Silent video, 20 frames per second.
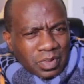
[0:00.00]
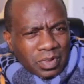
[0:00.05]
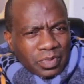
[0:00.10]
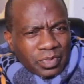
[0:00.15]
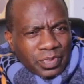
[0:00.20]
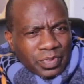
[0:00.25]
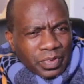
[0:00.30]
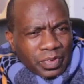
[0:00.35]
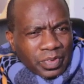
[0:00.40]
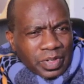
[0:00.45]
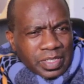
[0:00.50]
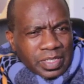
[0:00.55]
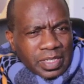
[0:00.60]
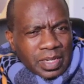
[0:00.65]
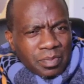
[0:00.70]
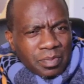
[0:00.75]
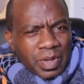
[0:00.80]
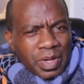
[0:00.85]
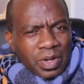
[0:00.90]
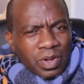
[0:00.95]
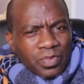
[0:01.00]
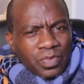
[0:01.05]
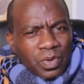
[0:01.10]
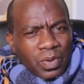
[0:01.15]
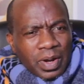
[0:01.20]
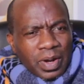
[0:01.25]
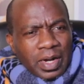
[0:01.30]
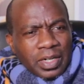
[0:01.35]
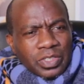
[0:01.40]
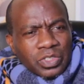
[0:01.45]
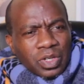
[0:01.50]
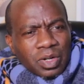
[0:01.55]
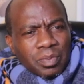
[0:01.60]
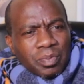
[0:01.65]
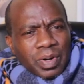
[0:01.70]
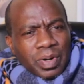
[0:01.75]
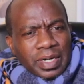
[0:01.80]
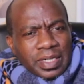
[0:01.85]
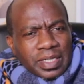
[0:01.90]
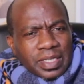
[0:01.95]
obviously, many of our
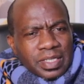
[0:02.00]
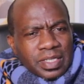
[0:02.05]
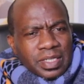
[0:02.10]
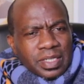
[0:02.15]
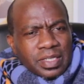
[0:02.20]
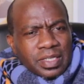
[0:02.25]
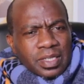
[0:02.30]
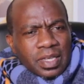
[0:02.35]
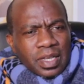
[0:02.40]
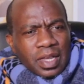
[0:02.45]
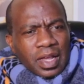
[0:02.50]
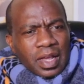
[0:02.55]
cultural practices,